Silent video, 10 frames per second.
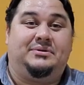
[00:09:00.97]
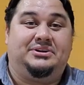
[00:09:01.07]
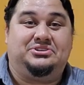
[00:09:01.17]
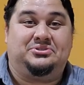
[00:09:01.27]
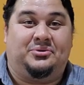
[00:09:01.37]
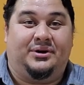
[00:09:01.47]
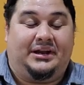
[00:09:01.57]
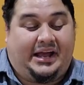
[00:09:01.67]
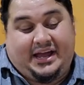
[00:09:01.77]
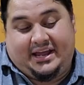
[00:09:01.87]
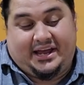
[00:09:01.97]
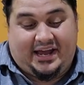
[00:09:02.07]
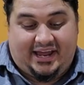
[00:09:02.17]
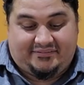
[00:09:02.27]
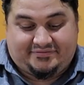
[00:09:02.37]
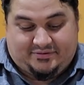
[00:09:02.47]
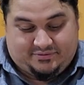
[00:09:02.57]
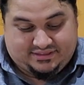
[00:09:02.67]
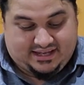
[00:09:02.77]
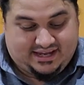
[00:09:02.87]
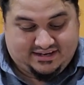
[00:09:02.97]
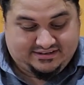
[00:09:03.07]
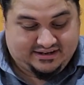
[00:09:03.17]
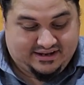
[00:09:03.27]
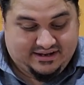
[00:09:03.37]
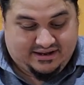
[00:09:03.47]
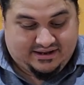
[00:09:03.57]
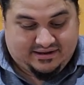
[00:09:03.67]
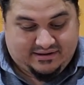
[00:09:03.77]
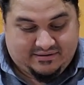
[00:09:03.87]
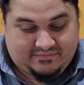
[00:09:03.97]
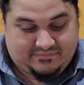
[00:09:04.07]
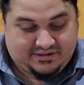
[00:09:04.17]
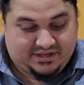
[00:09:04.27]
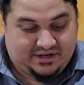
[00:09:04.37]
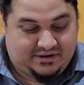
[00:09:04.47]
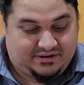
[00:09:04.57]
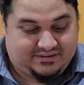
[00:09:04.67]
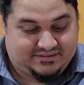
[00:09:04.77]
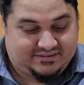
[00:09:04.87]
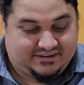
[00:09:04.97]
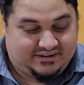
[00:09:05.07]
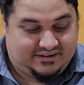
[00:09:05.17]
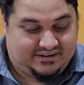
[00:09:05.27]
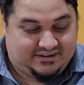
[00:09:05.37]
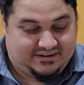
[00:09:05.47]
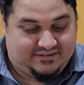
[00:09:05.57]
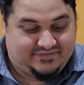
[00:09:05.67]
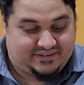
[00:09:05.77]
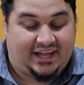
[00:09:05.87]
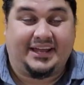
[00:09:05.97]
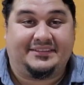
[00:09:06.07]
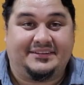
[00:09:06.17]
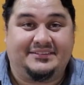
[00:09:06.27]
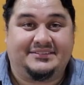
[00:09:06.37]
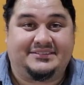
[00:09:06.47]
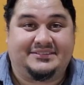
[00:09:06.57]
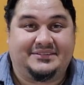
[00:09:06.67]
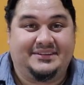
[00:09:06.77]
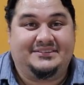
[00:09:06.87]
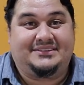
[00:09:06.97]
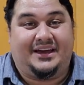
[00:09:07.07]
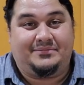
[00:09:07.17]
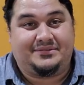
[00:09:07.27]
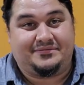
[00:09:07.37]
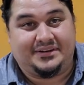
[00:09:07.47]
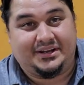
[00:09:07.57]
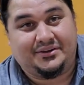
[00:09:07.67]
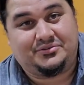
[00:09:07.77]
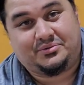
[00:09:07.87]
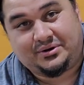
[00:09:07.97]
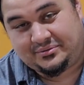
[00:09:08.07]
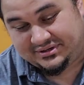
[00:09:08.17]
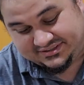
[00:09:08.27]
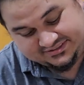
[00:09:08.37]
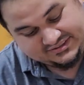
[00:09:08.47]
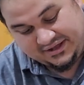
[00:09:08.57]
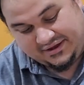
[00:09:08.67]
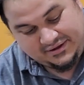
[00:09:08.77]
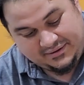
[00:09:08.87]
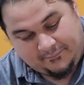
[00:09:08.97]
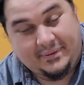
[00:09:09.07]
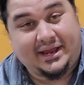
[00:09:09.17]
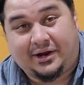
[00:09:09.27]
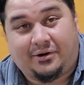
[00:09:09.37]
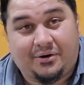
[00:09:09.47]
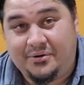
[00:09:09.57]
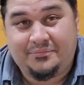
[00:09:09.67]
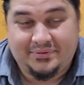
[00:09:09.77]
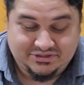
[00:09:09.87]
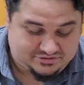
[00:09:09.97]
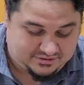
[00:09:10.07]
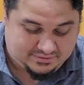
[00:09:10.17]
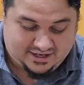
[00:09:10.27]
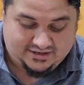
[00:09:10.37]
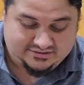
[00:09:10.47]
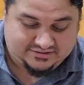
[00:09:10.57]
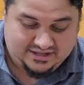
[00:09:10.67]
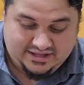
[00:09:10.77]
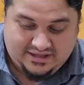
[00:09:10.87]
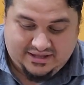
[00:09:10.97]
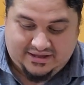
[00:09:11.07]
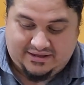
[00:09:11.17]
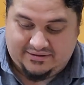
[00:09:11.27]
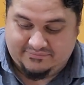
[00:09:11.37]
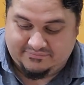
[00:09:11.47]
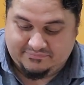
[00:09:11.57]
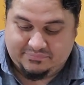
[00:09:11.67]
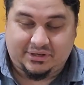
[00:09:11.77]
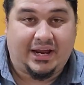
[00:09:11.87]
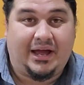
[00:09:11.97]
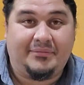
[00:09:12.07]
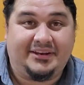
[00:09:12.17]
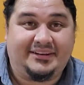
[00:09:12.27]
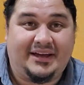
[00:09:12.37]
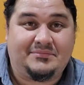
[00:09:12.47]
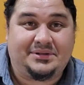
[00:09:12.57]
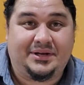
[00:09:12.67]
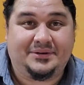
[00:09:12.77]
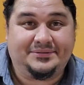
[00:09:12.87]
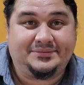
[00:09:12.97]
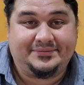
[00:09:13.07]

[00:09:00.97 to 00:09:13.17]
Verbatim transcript: you enjoyed. I, I had fun with that. Um, you know, it's, uh, if you like these, these types of videos where we just make our own mystery box, um, put a comment down below.